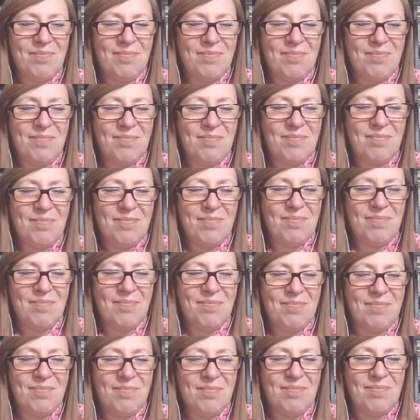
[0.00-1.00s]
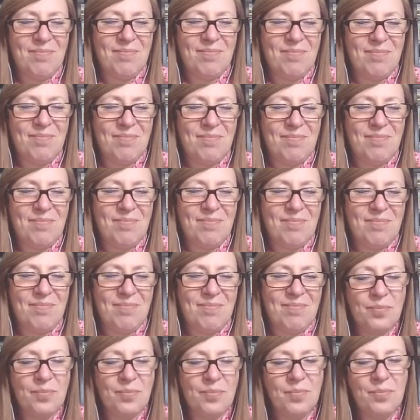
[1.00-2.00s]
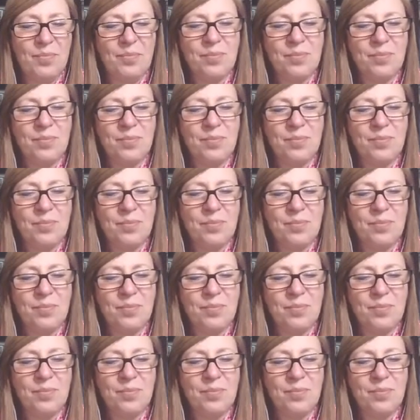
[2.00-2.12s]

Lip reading: (silent)